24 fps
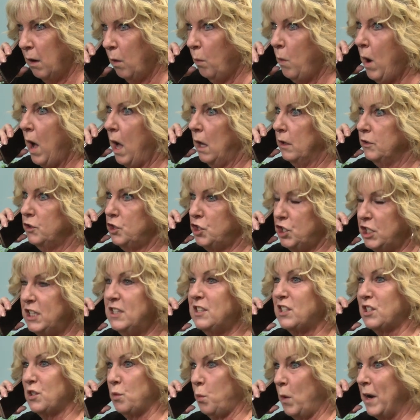Well,
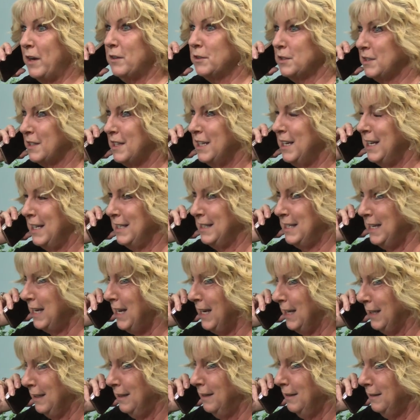she swears that it
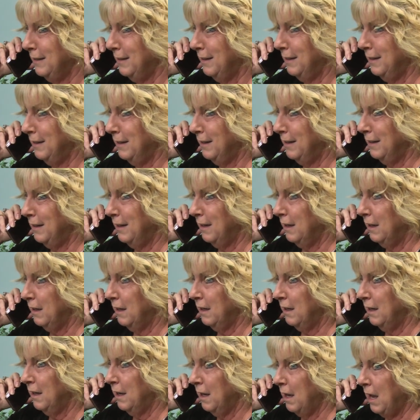did.
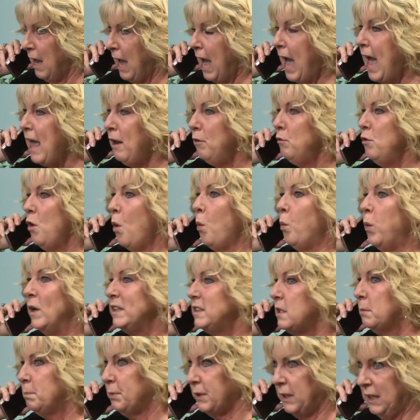I don't know
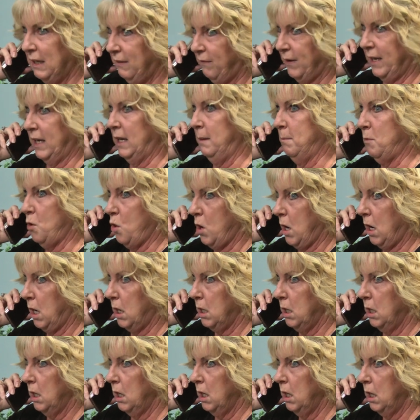what to believe
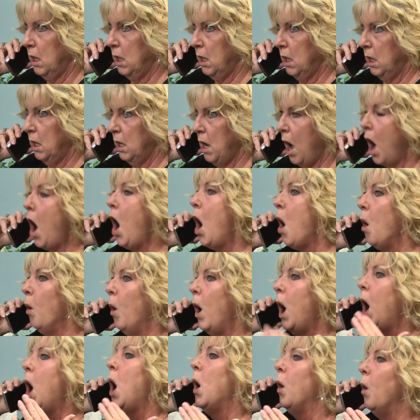anymore.
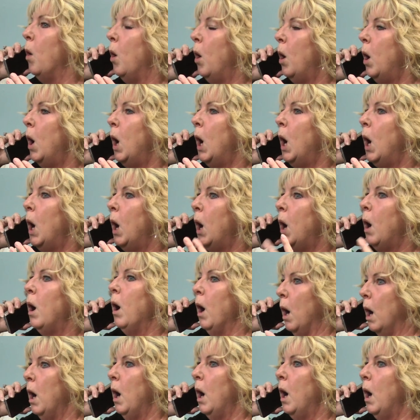Oh, oh.
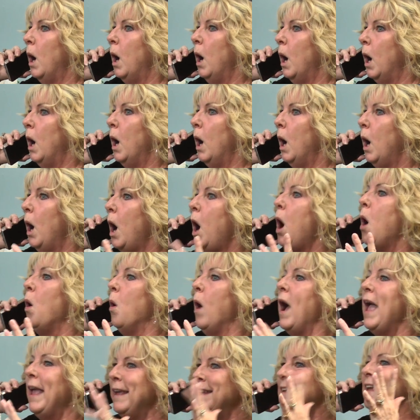
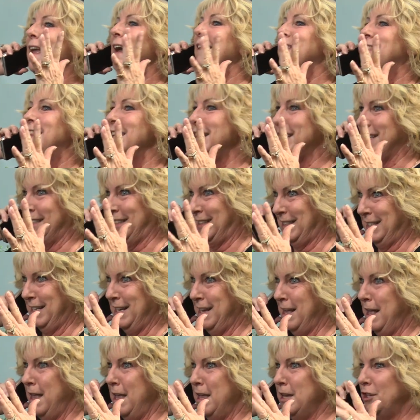Oh, and get this.
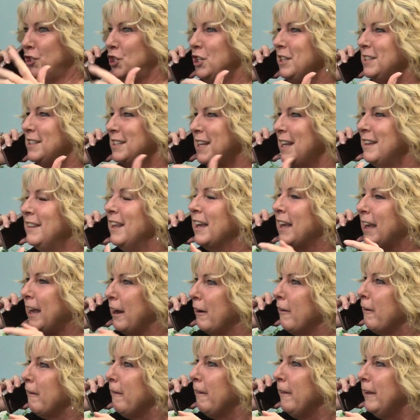She said that
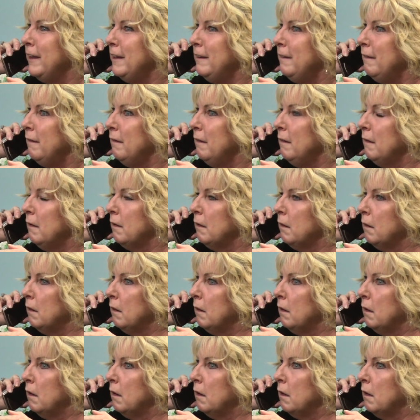Carolyn,
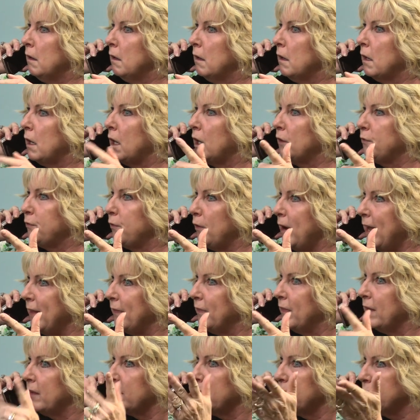her
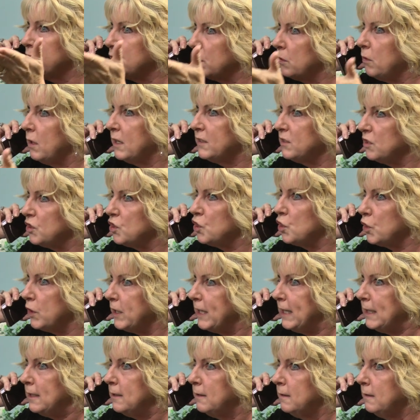friend that lives across the
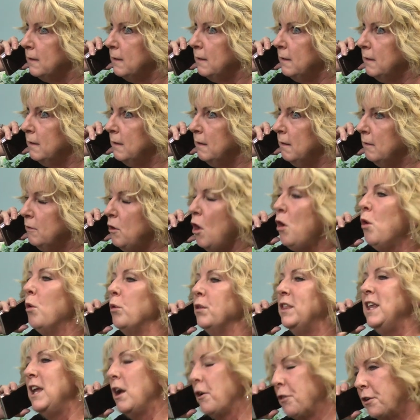street, no,
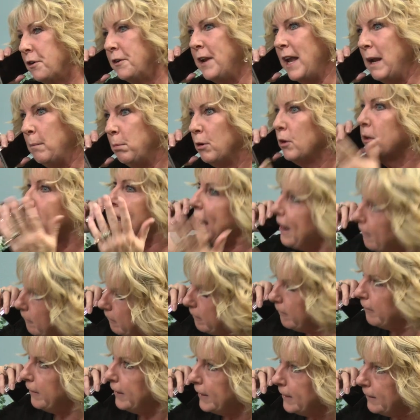the other neighbor,
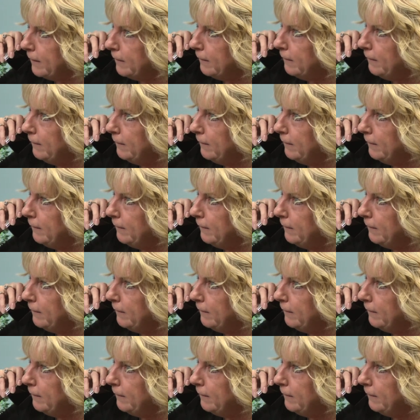Carolyn.